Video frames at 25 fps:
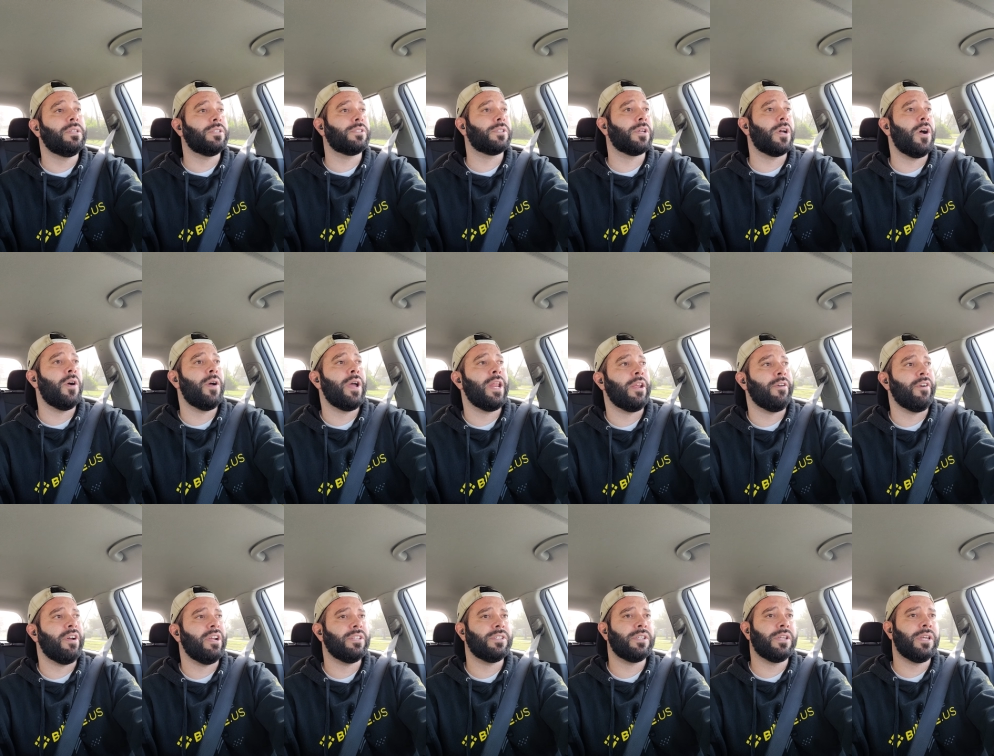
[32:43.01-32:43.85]
So,
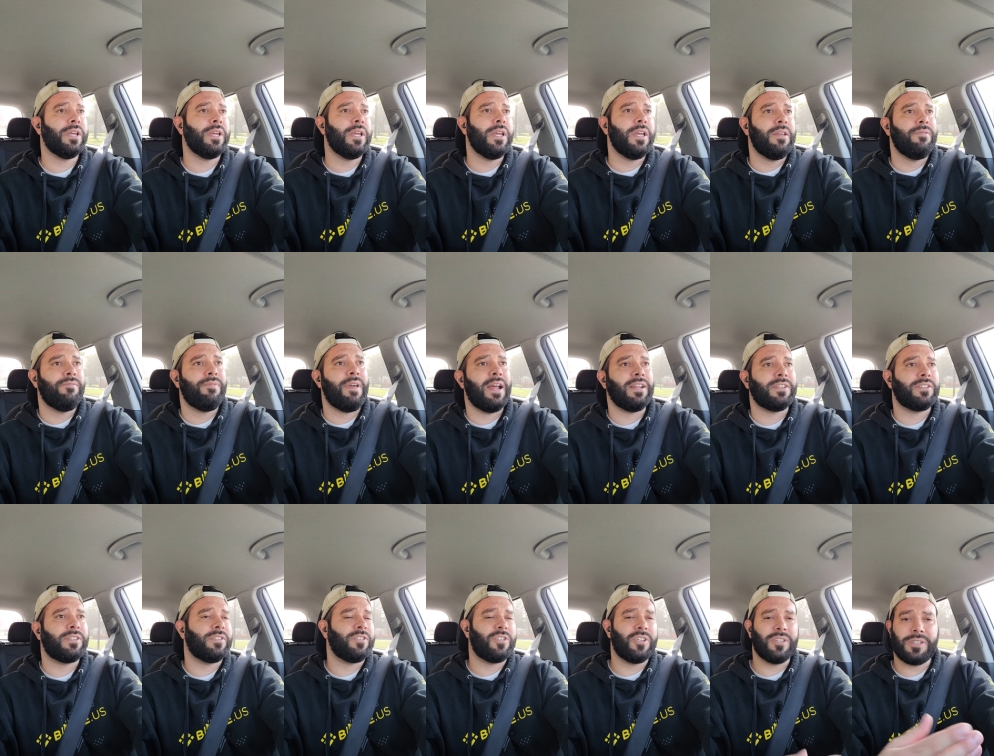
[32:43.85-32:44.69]
anyways,
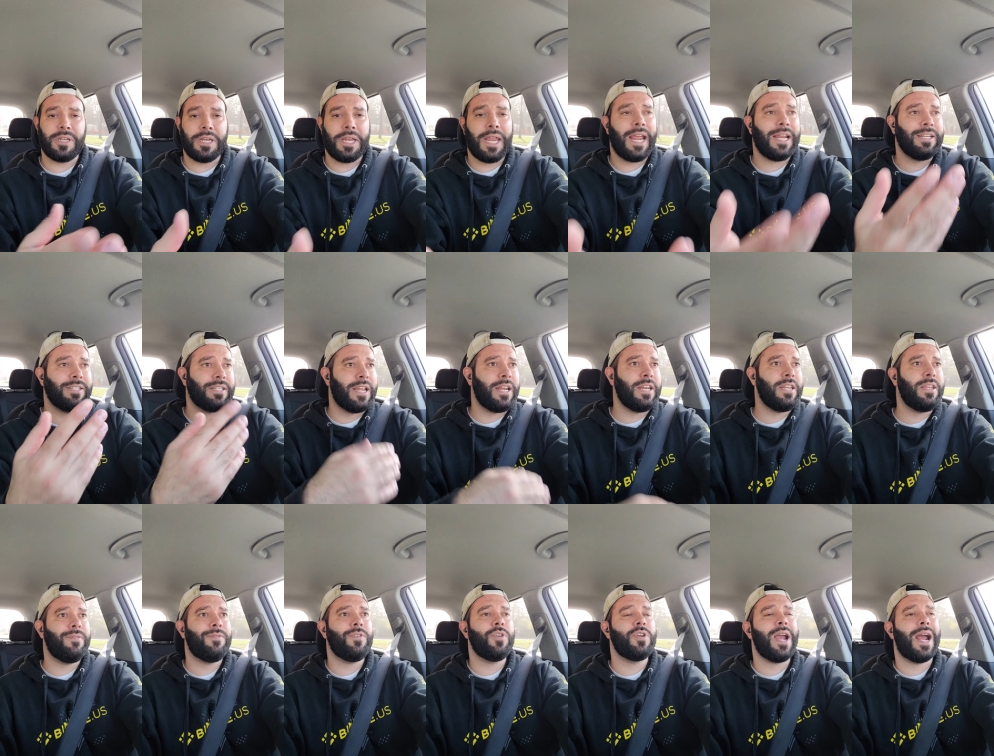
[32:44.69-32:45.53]
that's just in case
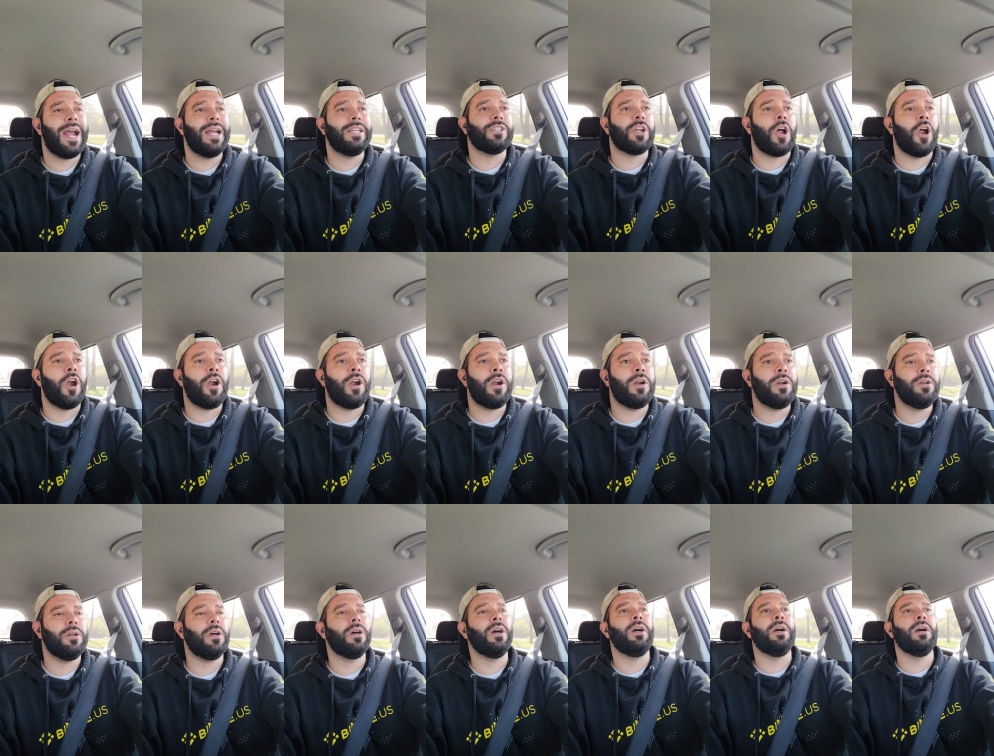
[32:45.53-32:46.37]
any of you guys
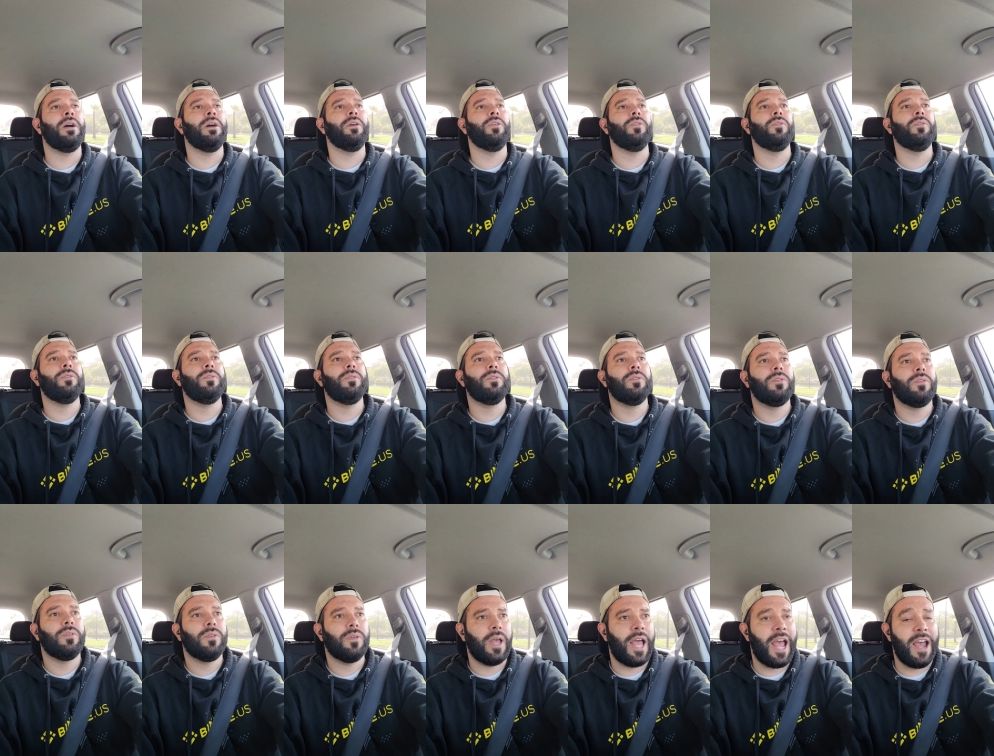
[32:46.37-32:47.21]
are uh,
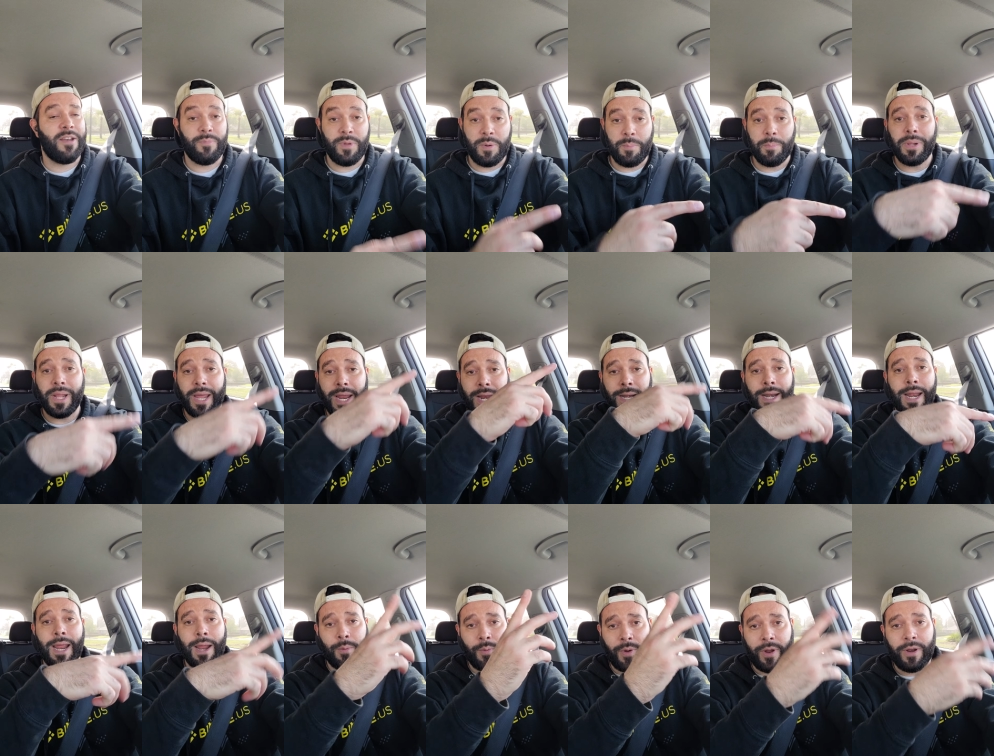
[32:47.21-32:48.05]
have been
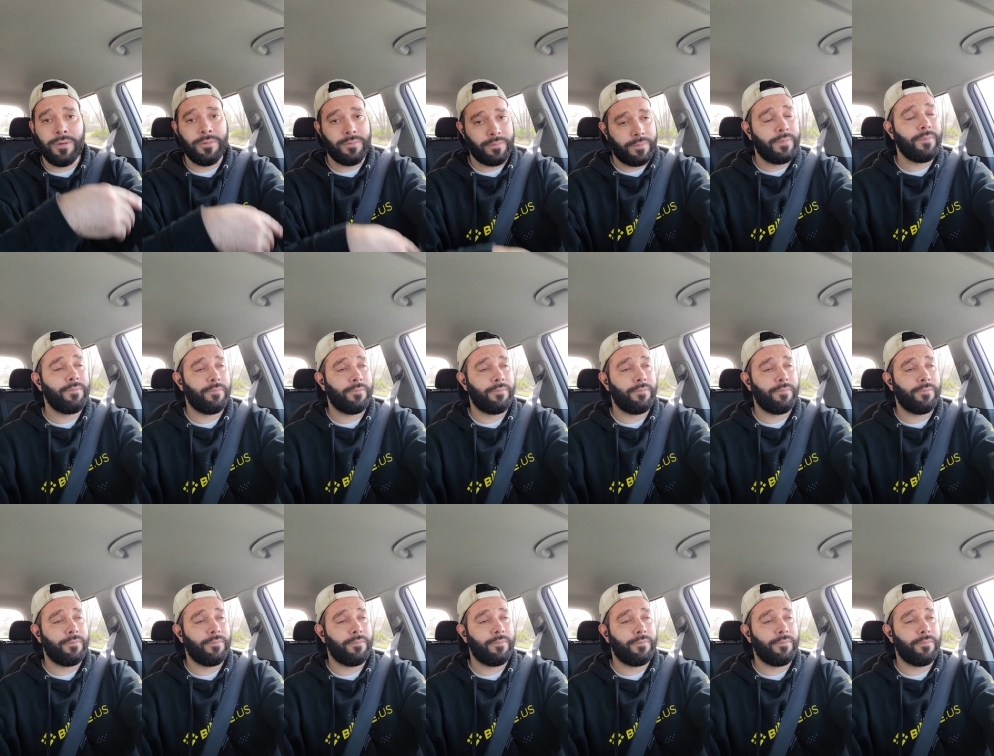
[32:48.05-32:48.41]
playing that one.